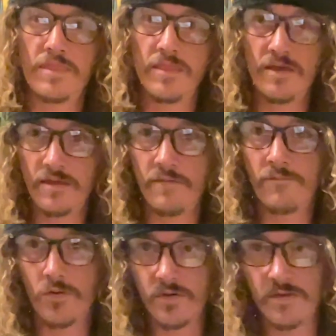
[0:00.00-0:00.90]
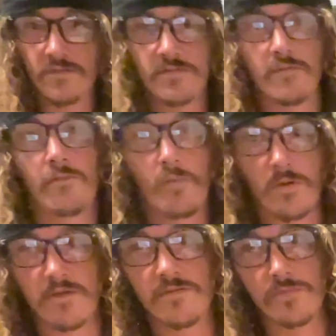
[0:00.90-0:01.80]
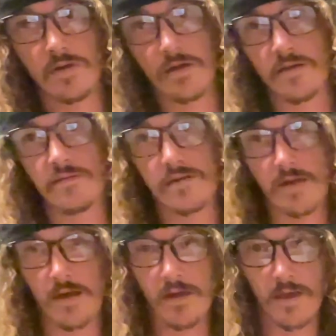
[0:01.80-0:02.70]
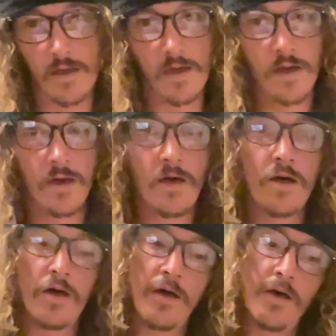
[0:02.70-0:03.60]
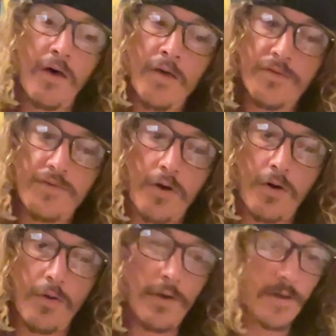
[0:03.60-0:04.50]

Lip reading: the focus for this reading today. So